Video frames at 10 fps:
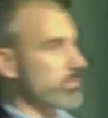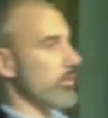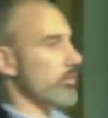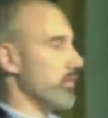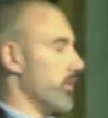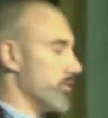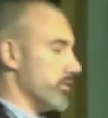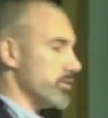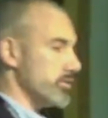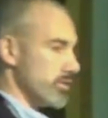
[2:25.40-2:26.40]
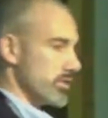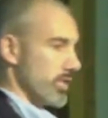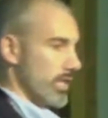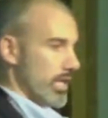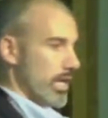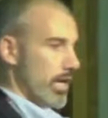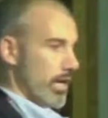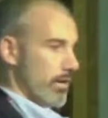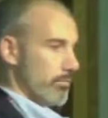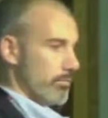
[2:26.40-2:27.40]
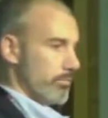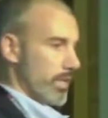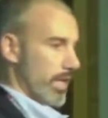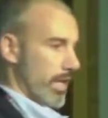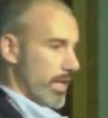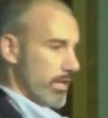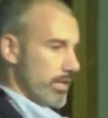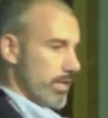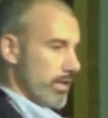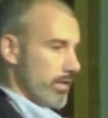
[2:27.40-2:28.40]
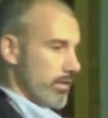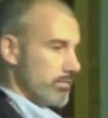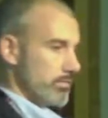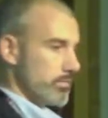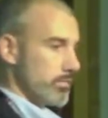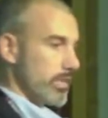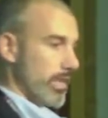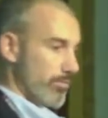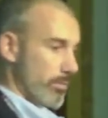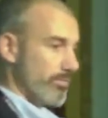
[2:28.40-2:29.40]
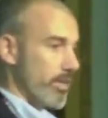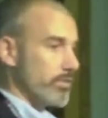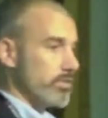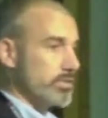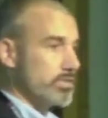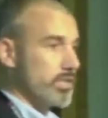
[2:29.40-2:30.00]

other, other issues, um, and uh, did that for about five years.